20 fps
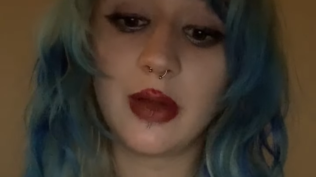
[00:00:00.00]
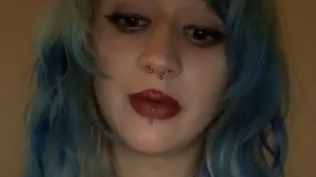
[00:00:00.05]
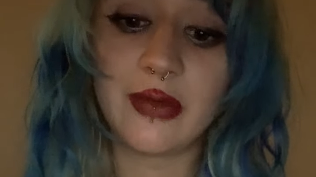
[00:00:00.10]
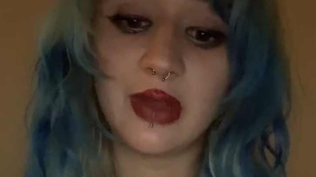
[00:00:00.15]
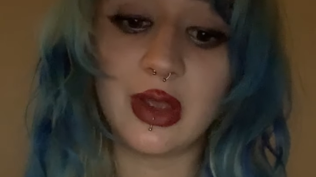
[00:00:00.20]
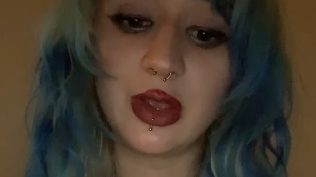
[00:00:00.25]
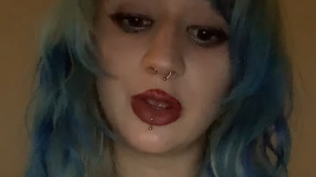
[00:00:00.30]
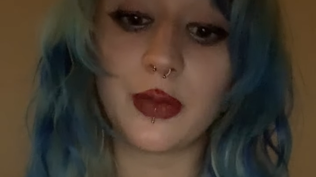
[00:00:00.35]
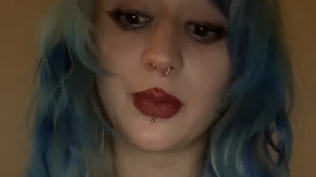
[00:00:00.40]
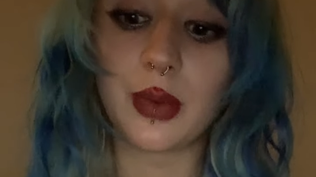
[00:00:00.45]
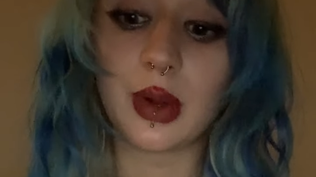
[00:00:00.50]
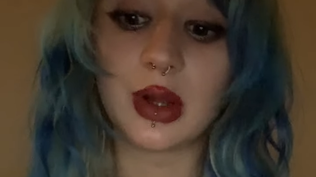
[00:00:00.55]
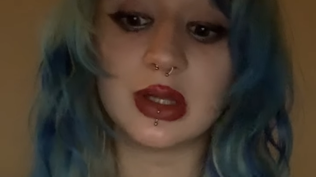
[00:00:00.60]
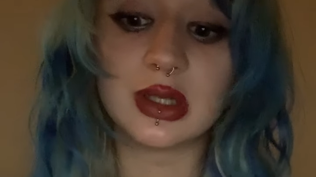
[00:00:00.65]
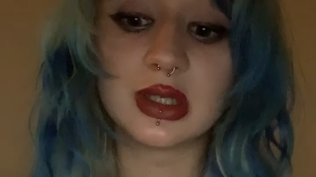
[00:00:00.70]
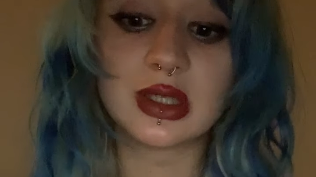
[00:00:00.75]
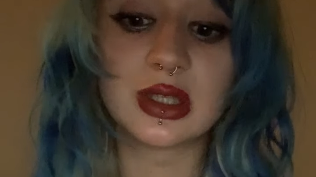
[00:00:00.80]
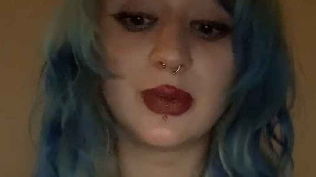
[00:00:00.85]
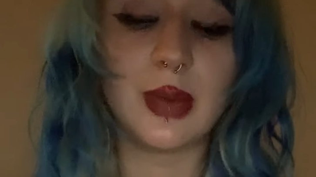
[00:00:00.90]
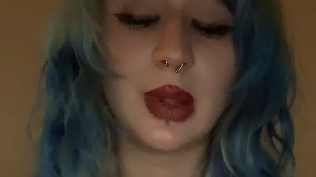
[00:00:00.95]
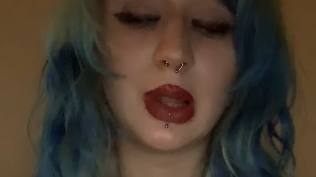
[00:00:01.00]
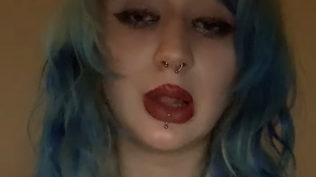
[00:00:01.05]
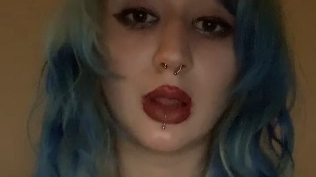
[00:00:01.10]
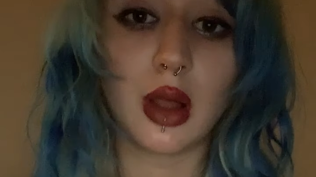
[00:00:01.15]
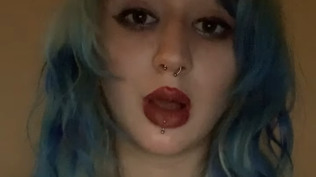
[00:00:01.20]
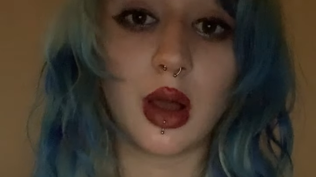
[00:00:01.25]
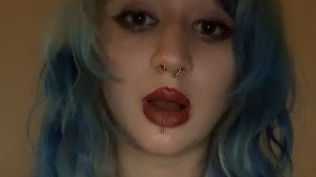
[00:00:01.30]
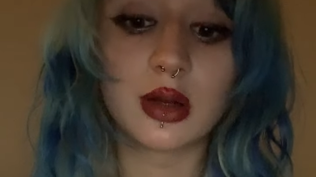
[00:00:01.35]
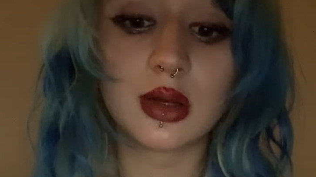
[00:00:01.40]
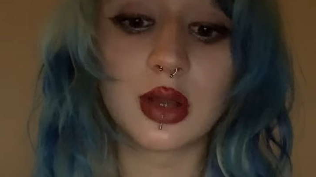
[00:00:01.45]
fingerprints to be
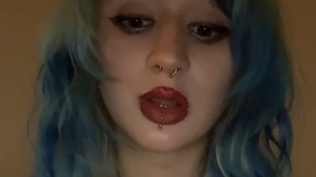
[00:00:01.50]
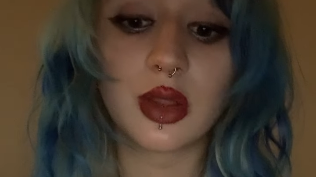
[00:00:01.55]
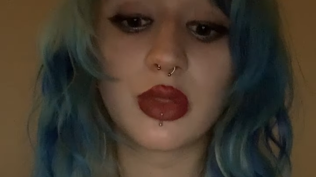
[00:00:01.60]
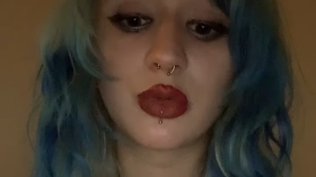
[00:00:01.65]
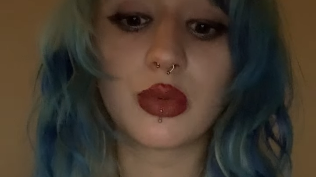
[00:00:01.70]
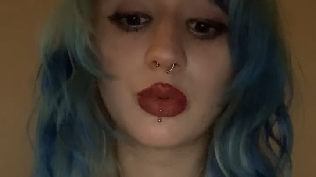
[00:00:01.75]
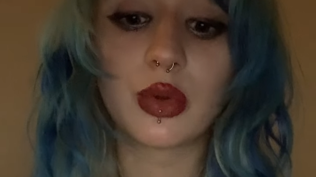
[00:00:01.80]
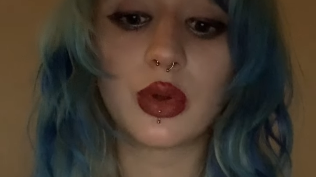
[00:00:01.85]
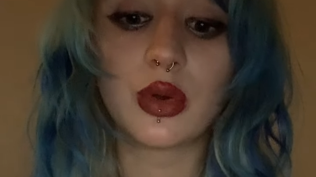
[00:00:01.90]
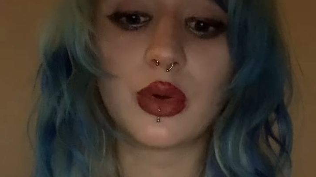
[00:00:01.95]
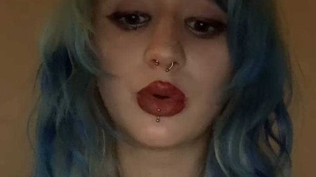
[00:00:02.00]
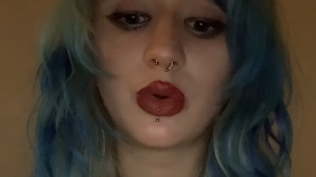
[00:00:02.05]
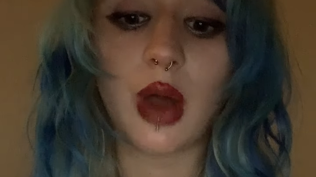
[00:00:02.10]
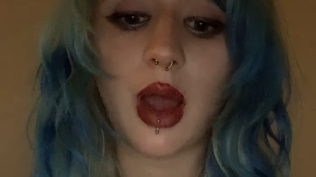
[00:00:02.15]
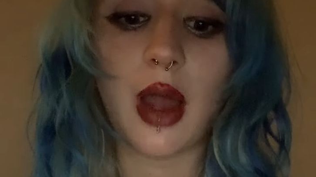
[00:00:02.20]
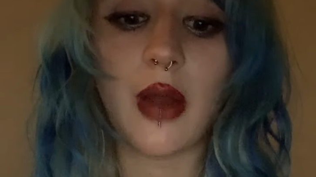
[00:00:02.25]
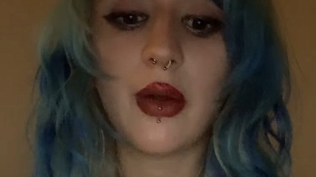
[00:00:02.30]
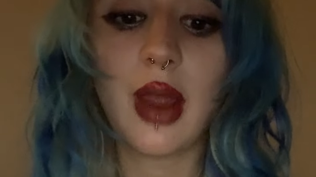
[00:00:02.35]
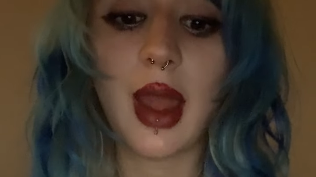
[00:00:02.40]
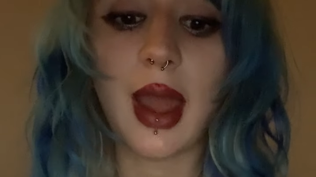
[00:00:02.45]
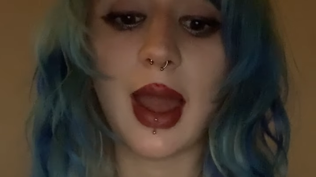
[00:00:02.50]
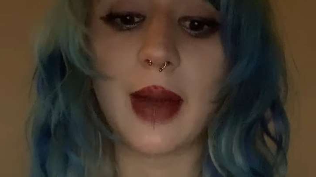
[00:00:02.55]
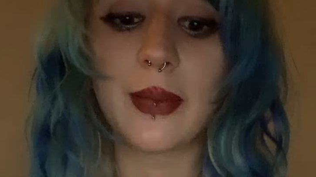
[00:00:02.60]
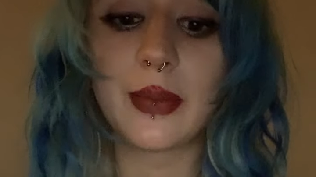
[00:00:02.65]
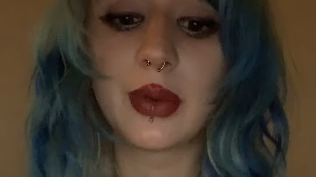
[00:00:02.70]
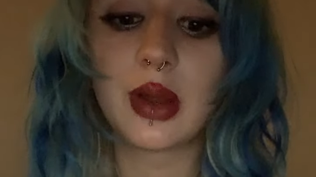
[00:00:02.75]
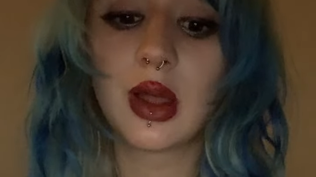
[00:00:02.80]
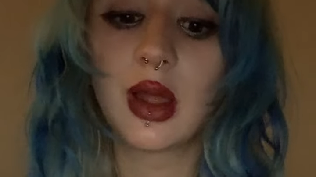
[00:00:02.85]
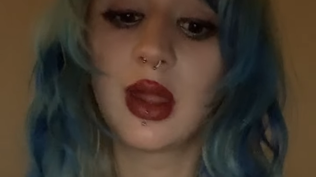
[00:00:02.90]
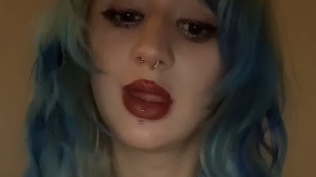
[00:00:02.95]
logged through our app,
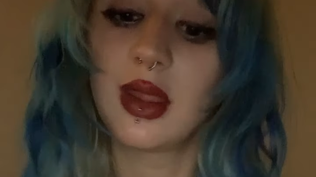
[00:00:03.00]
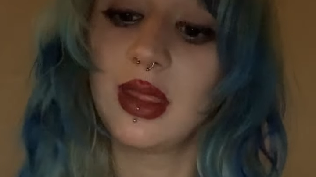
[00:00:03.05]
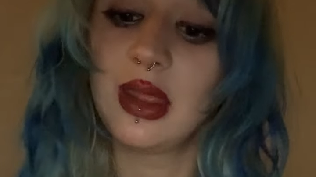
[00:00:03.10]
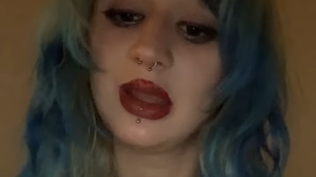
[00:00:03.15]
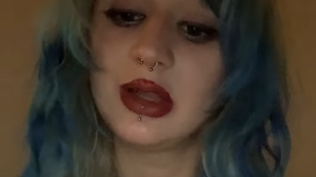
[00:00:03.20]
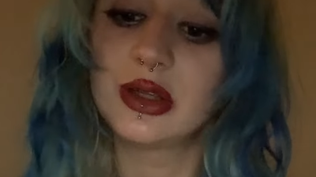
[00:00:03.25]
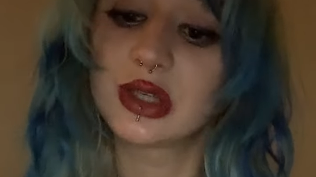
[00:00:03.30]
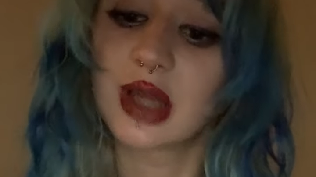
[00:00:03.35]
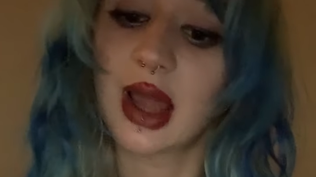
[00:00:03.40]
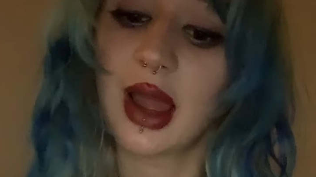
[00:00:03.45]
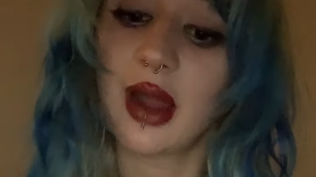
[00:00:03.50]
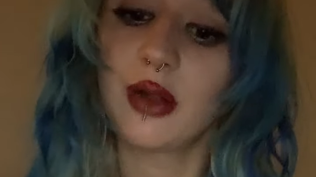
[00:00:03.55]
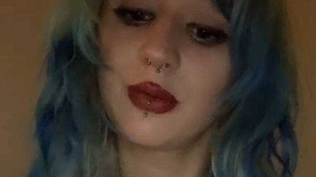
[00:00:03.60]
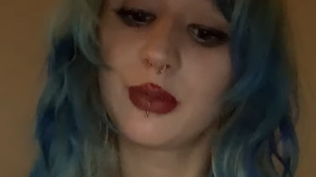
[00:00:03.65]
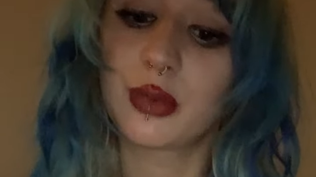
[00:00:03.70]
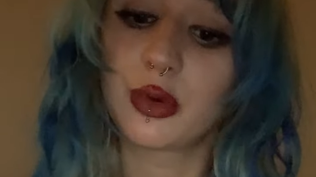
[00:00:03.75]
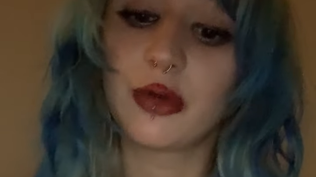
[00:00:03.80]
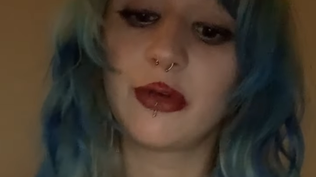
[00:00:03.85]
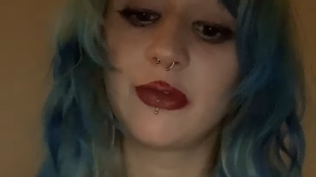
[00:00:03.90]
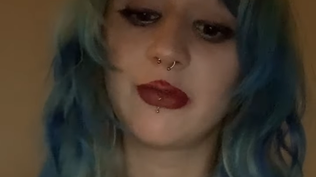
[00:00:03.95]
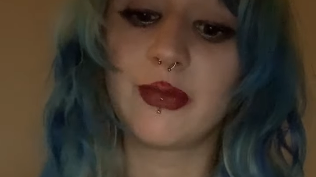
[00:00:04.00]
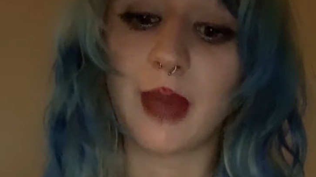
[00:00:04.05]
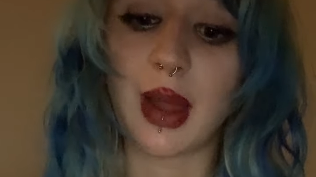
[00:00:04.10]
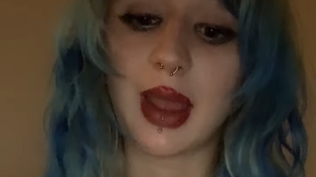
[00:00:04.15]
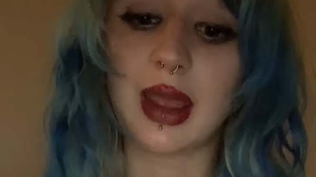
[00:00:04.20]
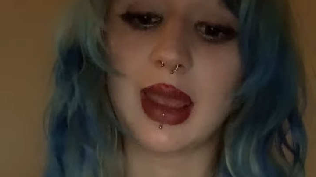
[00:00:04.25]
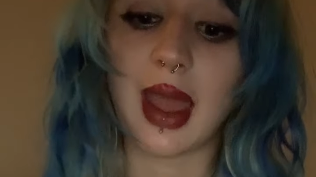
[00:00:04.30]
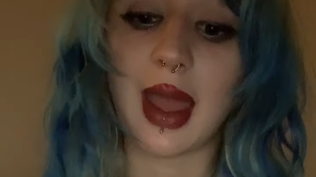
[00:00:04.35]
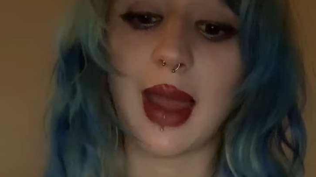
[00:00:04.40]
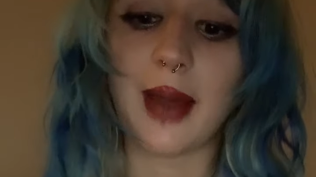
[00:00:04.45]
the Child-Proof
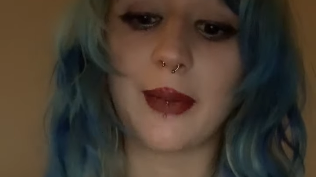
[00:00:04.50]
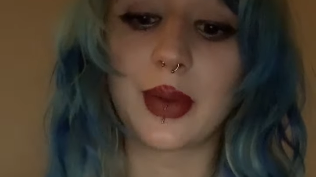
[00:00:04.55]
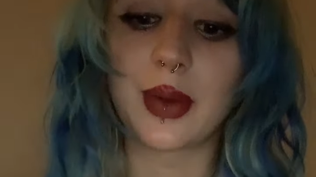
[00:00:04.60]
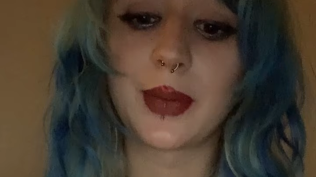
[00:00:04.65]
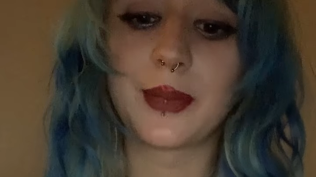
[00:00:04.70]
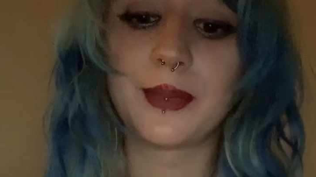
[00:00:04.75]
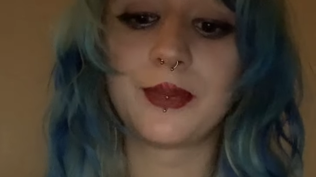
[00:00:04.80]
Bike app.